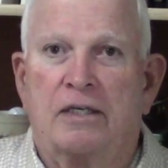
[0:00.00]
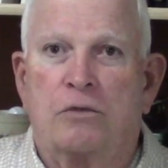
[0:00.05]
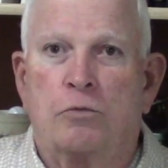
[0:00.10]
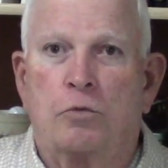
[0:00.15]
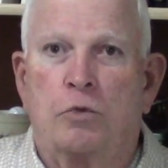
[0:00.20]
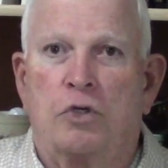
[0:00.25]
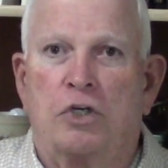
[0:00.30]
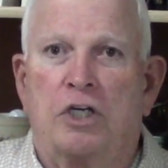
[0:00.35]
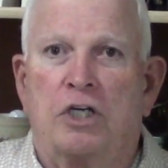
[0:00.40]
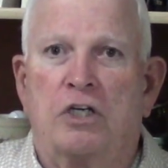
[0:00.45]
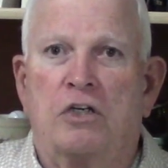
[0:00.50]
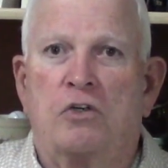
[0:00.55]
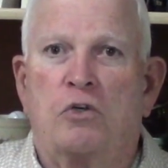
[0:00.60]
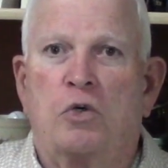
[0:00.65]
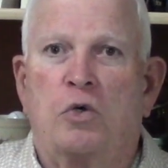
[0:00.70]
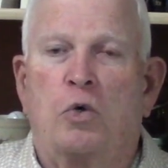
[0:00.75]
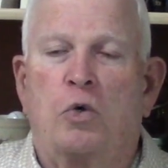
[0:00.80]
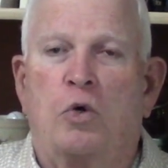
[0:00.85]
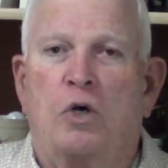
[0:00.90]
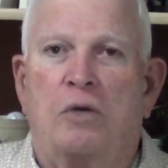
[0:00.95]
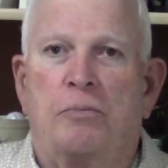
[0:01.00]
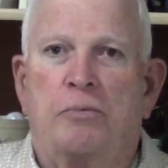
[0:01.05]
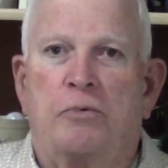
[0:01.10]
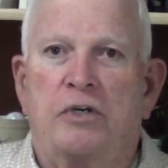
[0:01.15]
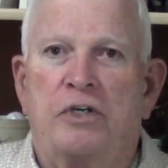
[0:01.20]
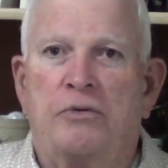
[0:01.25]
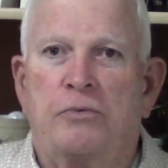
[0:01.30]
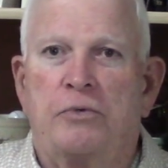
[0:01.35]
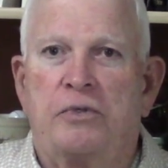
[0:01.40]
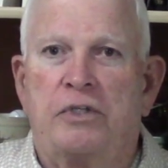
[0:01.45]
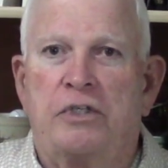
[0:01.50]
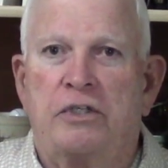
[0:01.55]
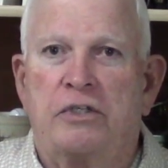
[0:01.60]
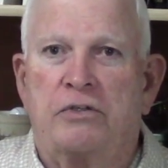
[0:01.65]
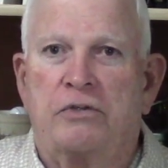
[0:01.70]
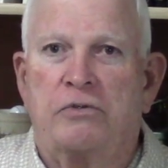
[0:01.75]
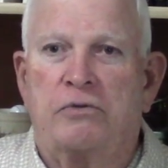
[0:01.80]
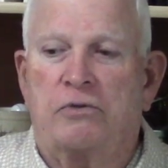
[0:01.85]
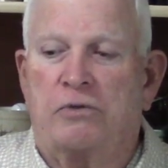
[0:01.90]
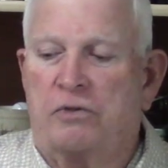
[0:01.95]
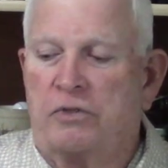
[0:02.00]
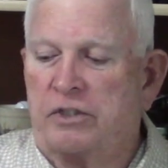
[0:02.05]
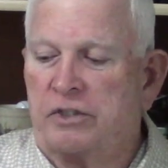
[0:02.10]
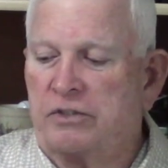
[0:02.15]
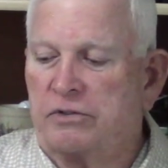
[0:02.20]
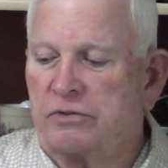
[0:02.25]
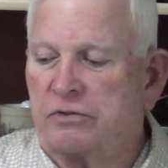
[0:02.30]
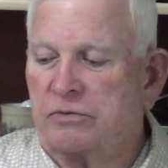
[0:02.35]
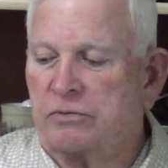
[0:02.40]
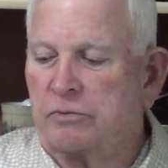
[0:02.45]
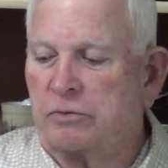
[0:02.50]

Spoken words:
We're not going to cooperate with the authorities.